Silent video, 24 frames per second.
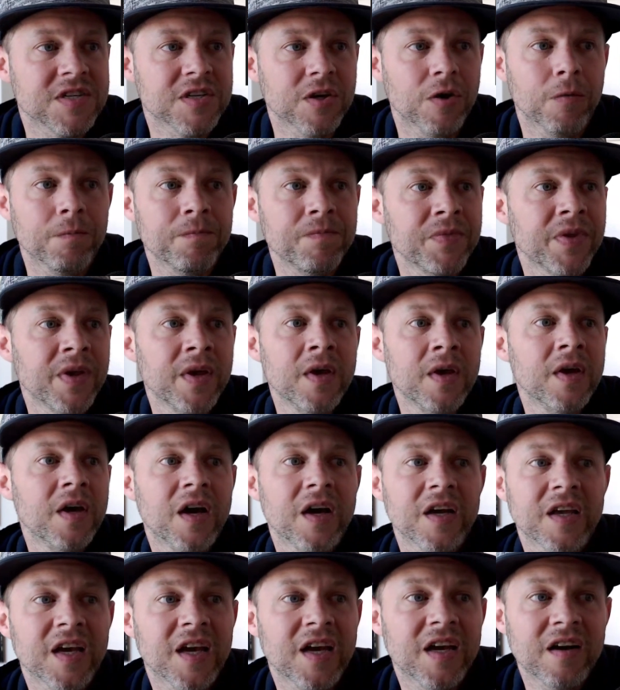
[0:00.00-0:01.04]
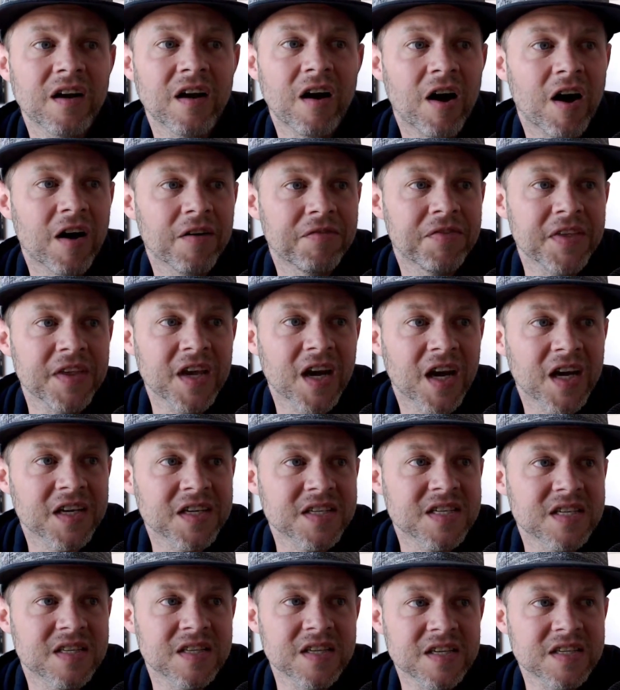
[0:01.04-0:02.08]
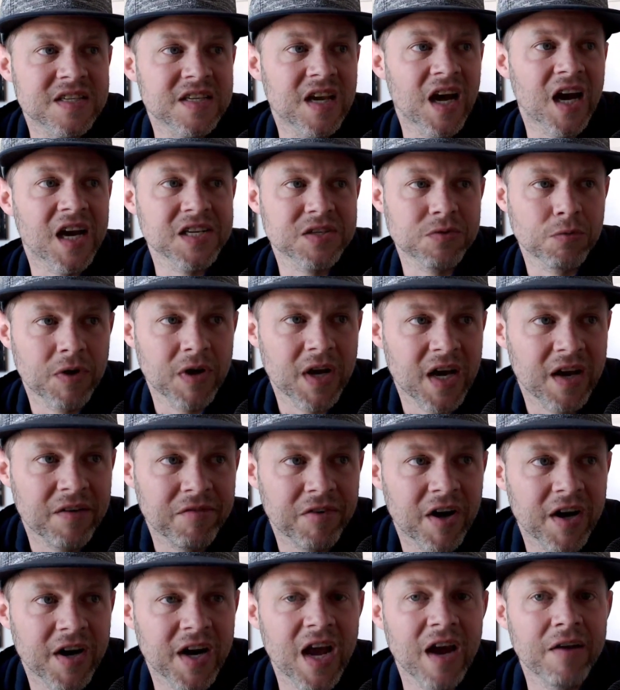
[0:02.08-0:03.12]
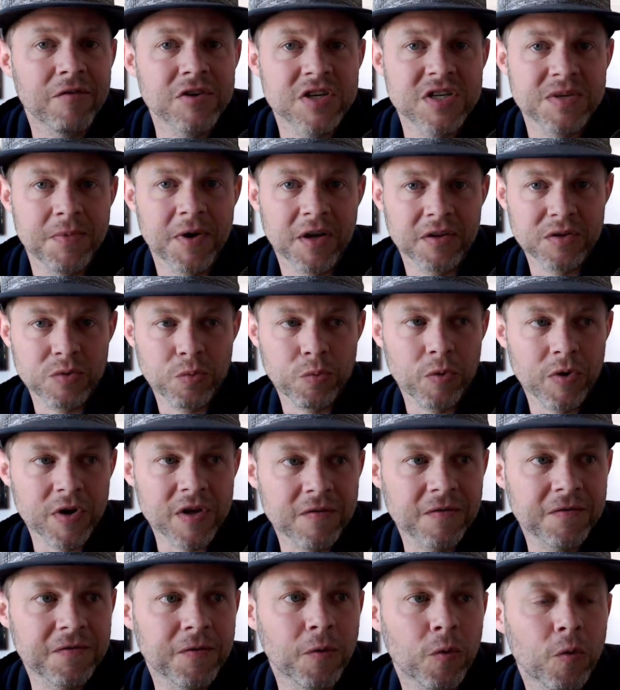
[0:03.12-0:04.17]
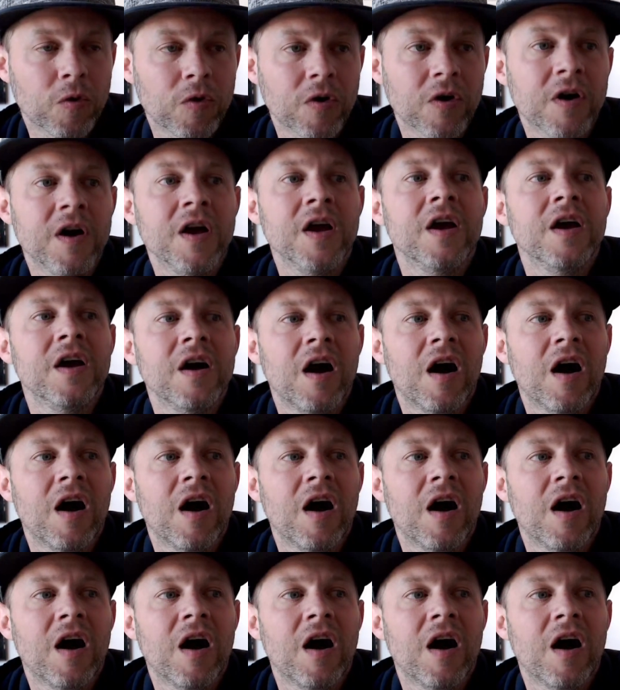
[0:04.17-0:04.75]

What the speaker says: So again, off the ice, these guys will have on average about 24.